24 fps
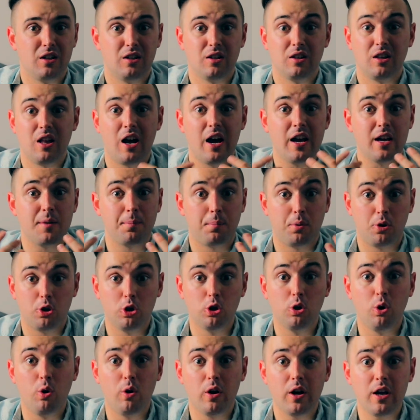like
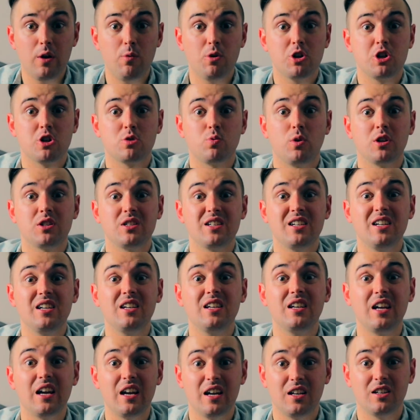ploy, which is once
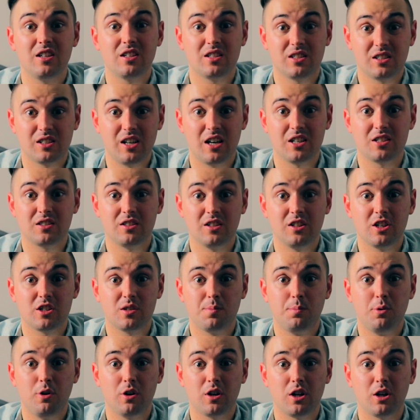again discussed in this
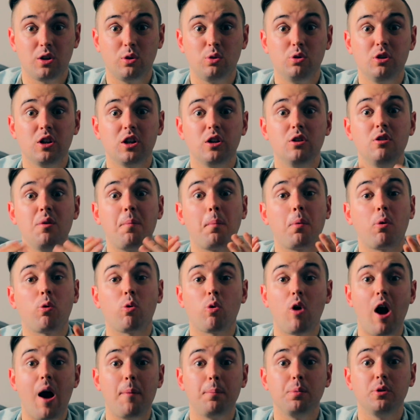book, including a new
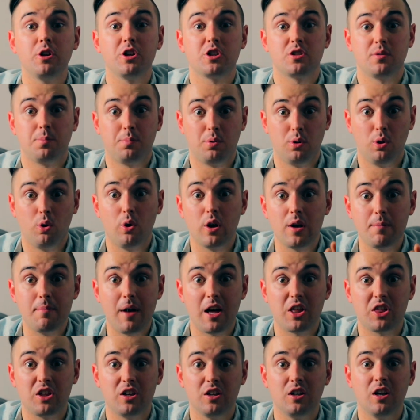propless ploy
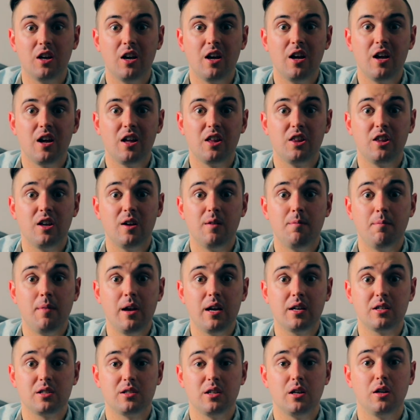method that
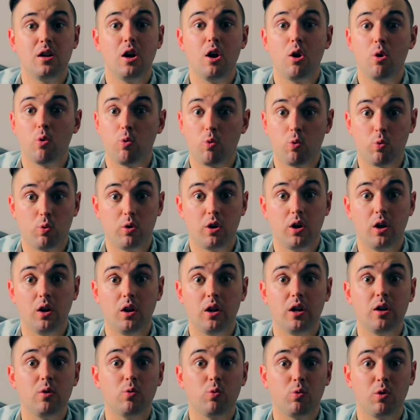makes it
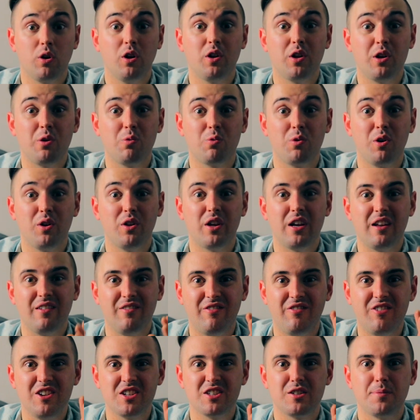really, really, really
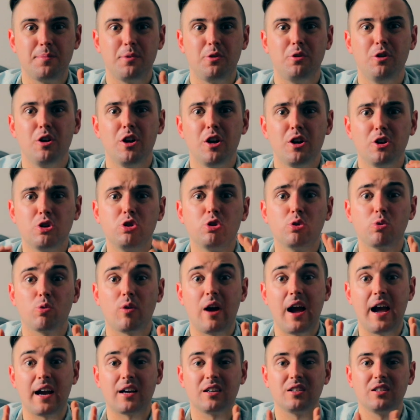invisible,
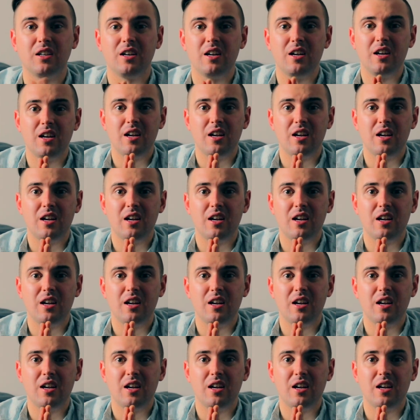direct.